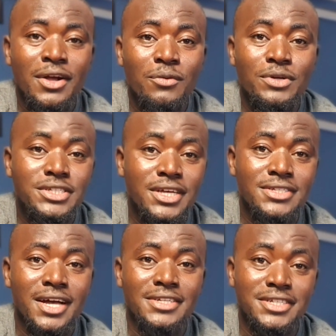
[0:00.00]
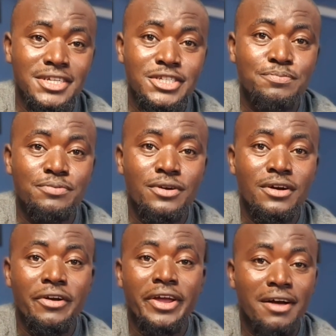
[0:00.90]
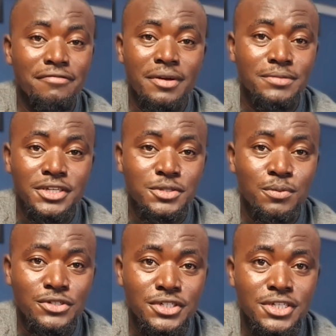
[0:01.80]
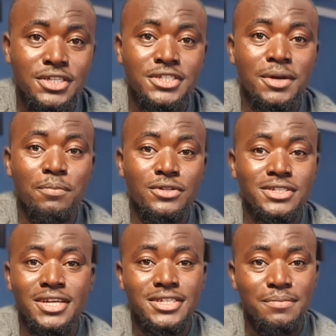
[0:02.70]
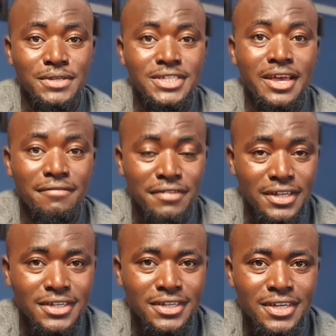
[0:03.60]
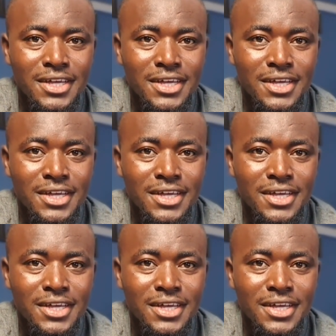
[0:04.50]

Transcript: which says that GSP reaffirms its position in supporting SMEs get funding.